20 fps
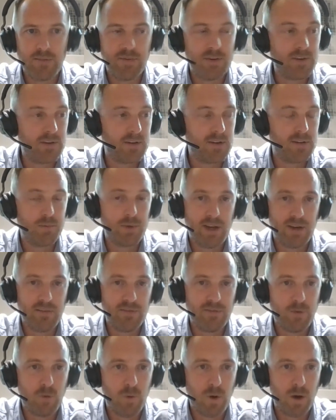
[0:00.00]
advertised, we had
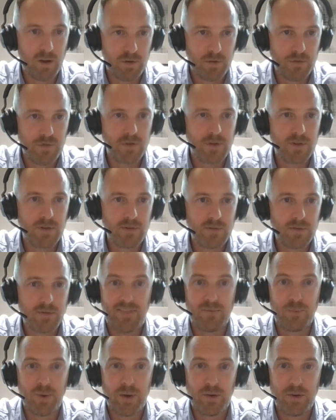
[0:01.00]
400.
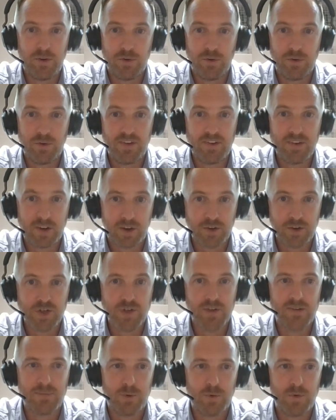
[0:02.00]
And when you're
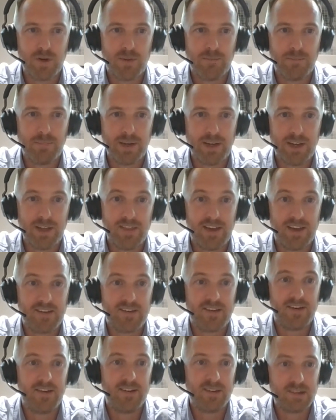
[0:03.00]
such a small company,
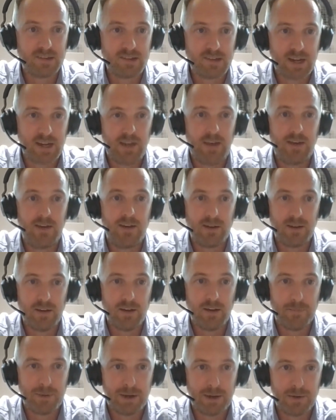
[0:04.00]
that's an insane
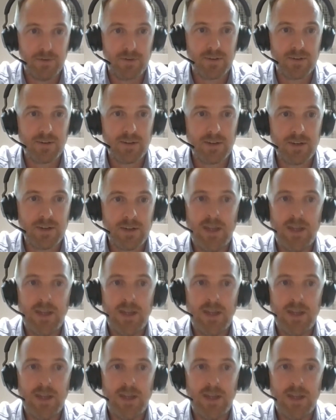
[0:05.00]
amount.